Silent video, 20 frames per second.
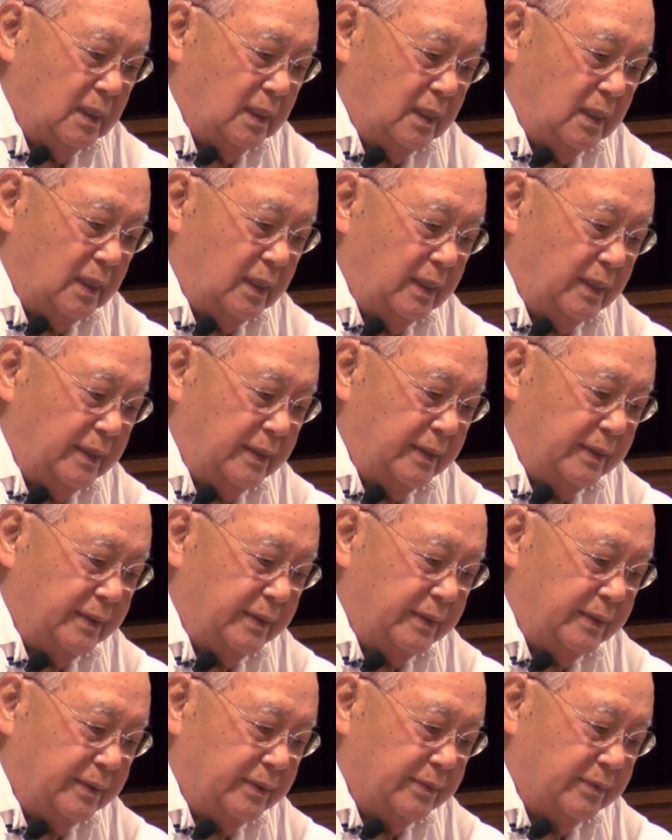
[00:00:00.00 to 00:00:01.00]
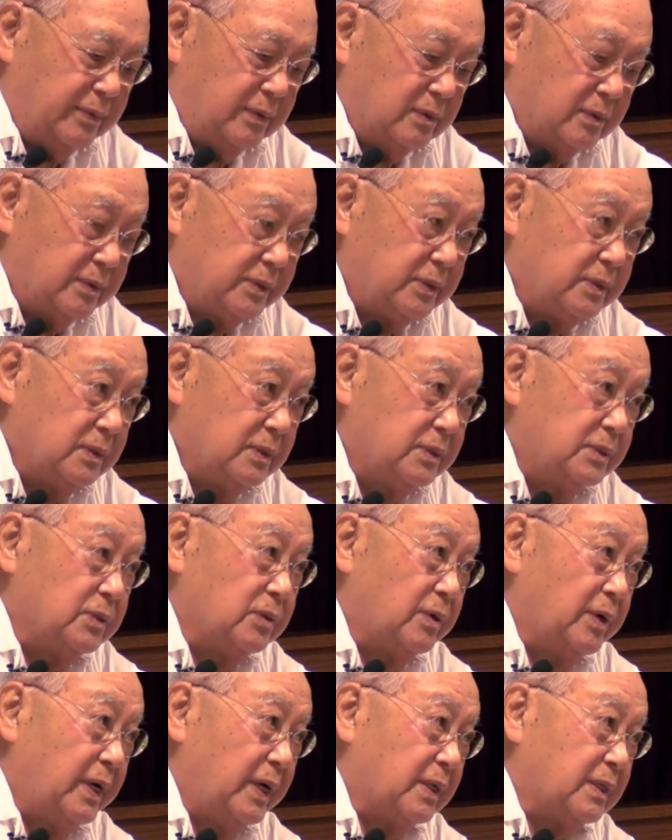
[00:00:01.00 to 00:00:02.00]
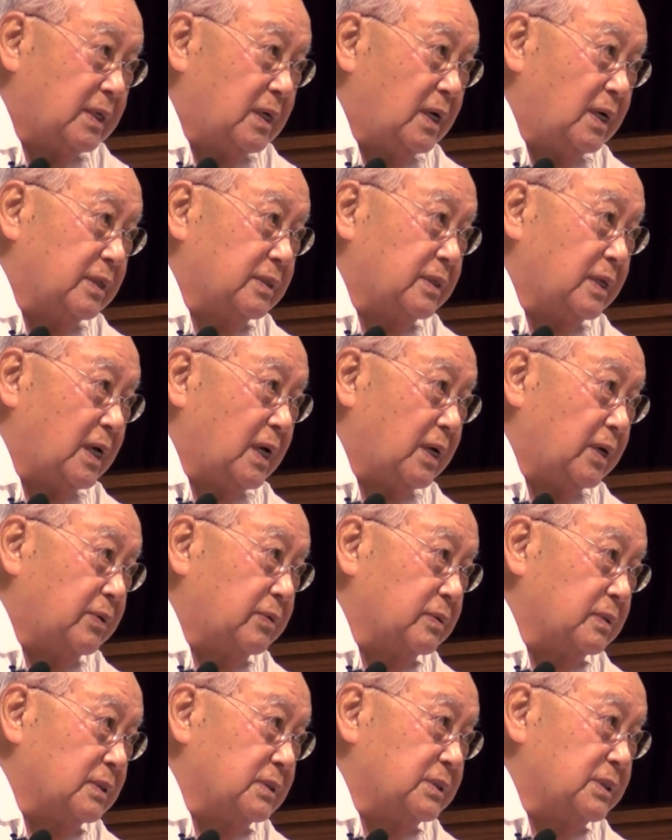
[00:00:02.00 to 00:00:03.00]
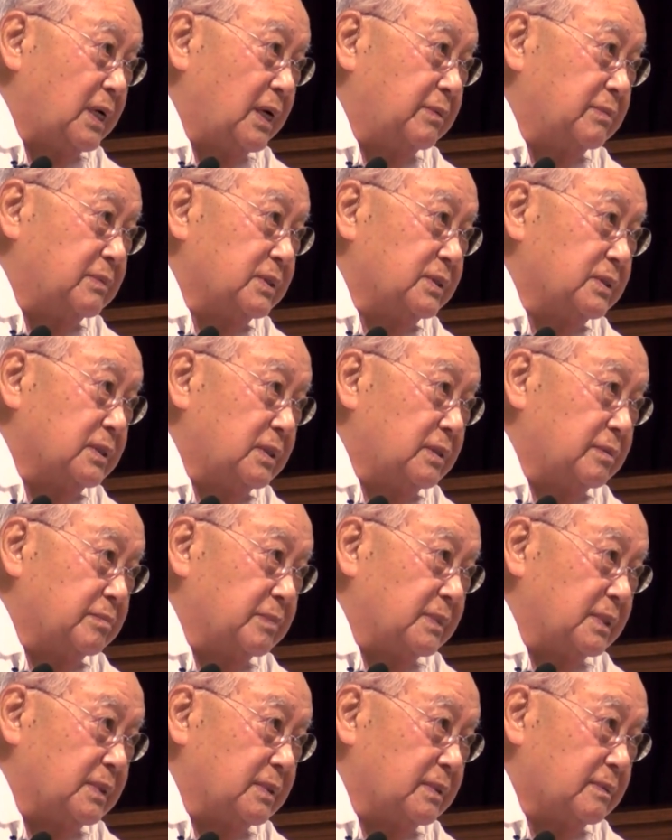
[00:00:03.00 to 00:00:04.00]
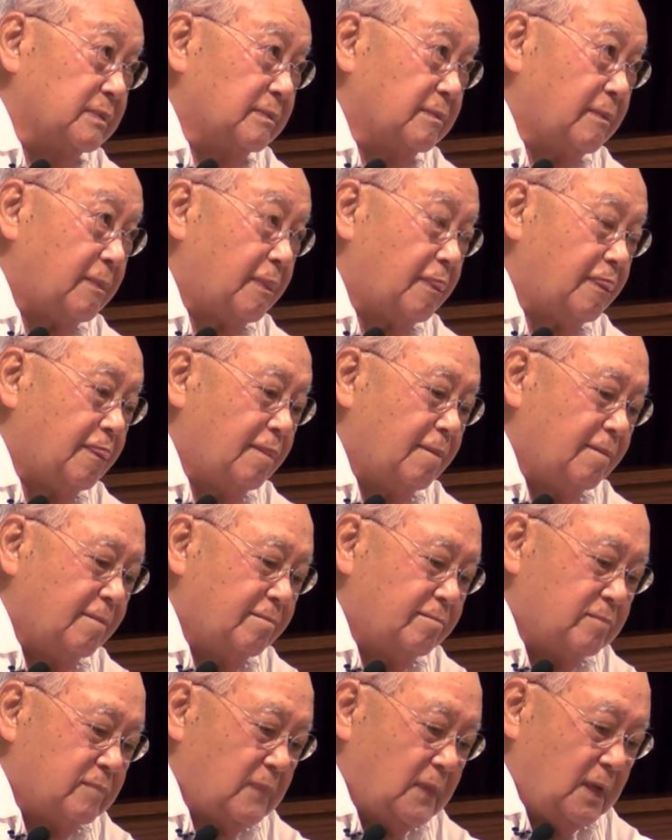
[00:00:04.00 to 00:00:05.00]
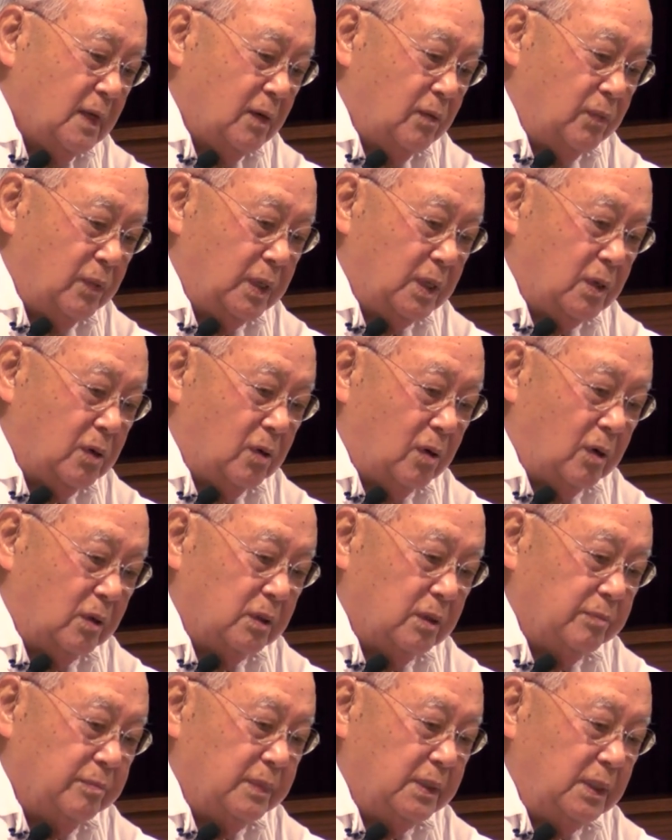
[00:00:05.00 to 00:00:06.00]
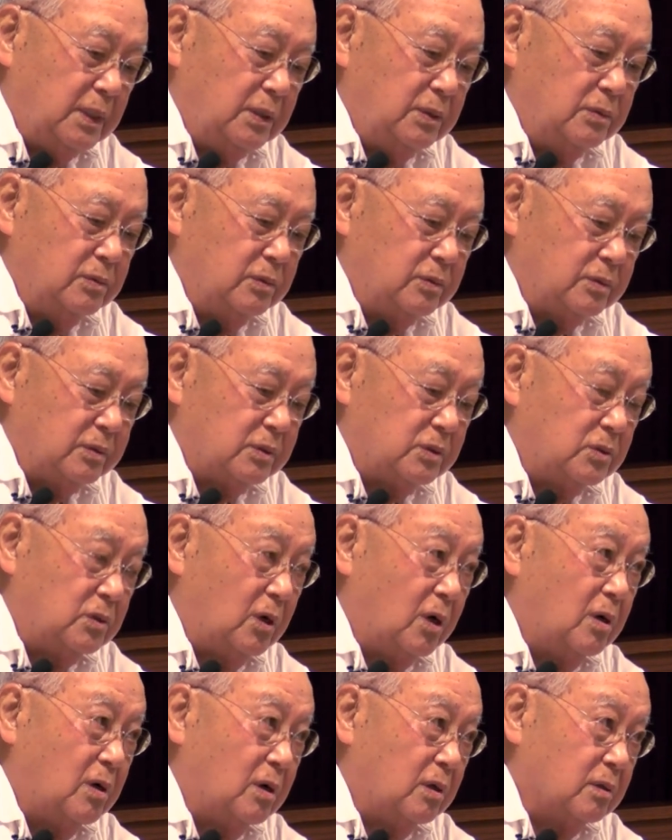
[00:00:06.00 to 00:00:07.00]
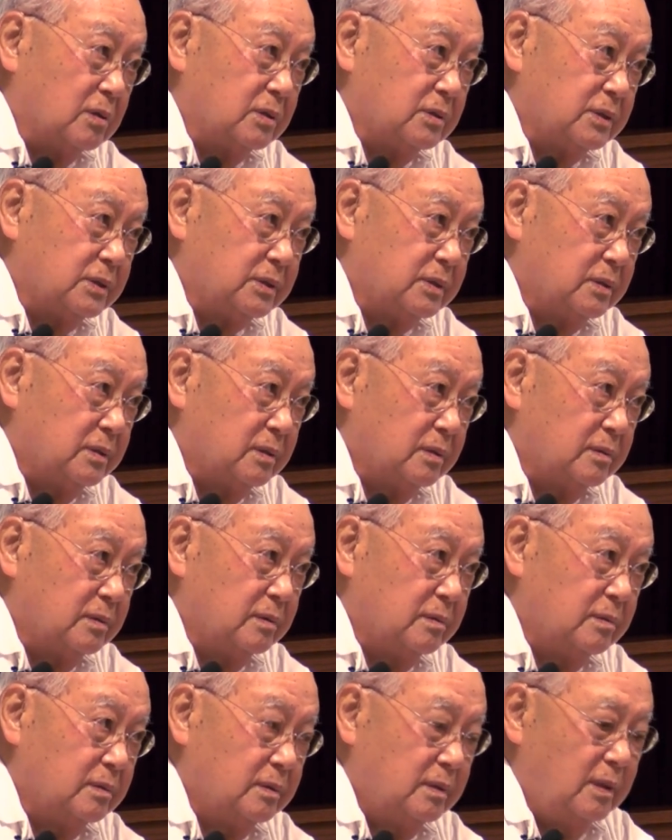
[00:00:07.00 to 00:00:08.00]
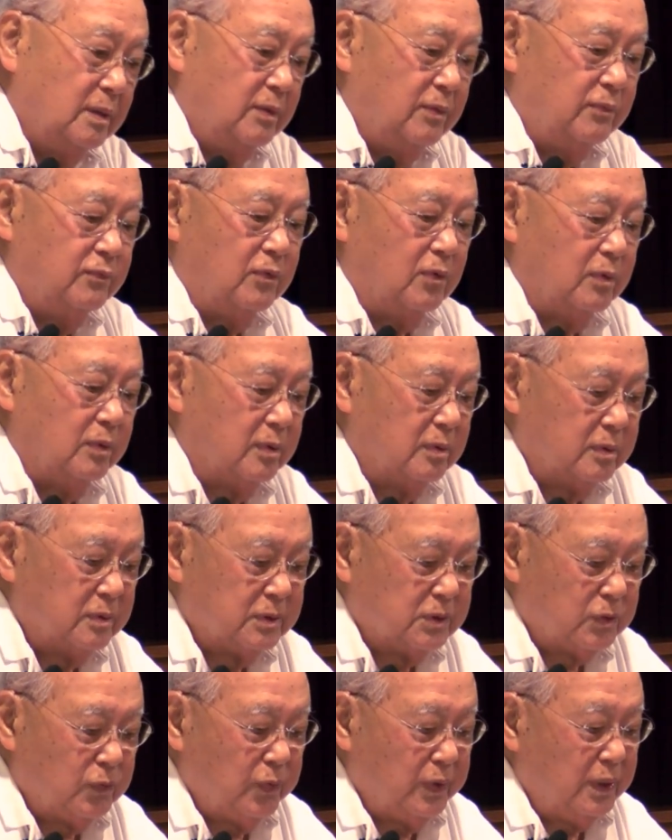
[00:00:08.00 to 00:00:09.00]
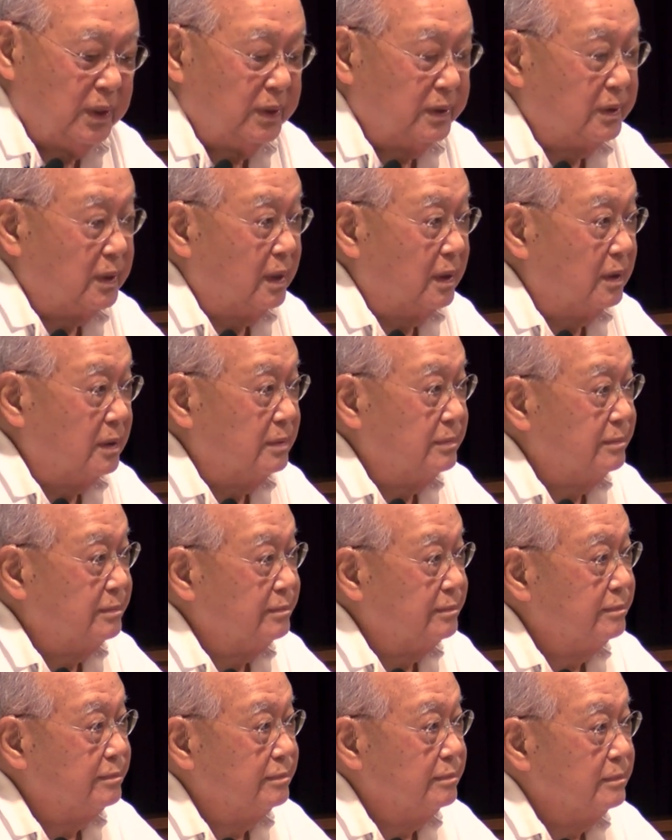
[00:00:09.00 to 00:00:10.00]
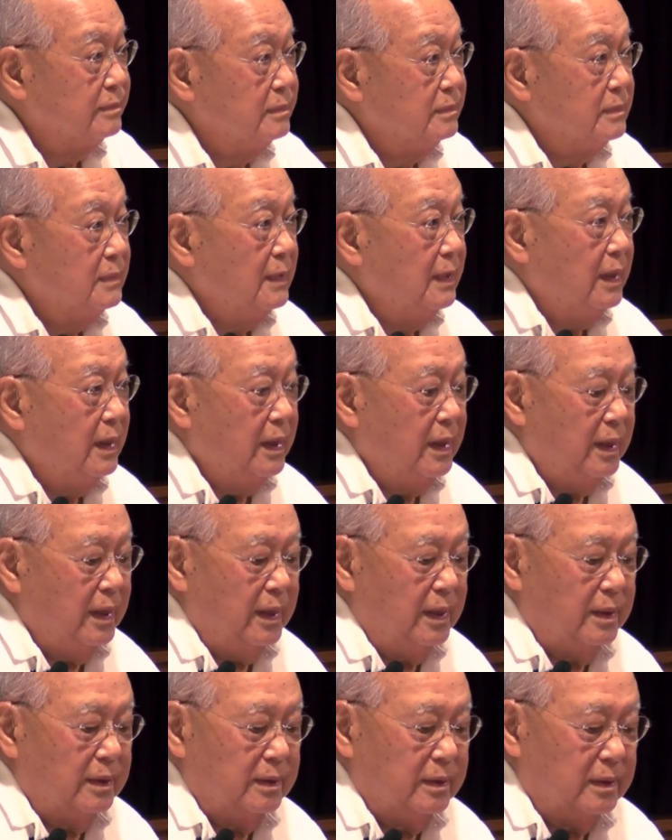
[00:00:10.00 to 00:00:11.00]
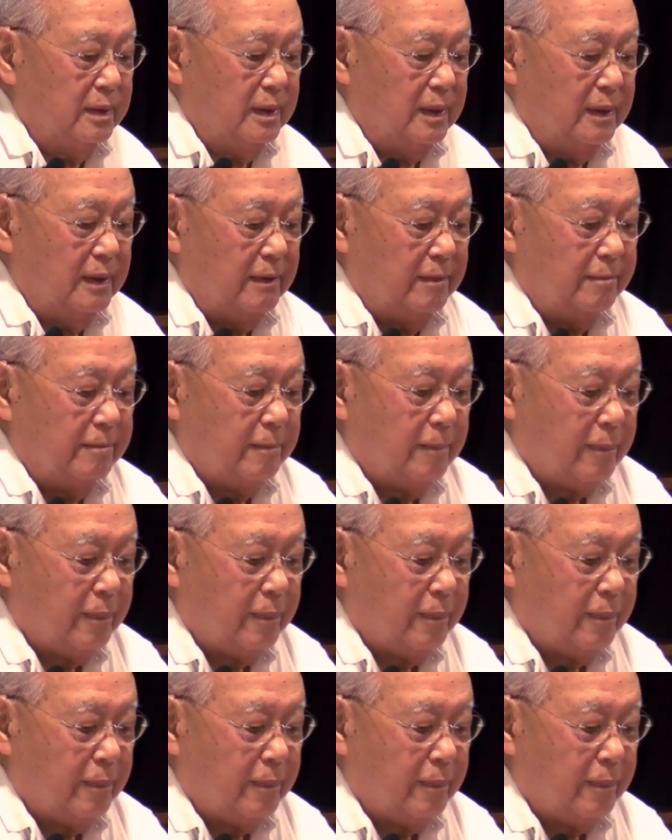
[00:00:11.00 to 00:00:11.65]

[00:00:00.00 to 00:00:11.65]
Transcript: uh, were still had contact with the Japanese government we called them Inu dogs for squealing on them. And um,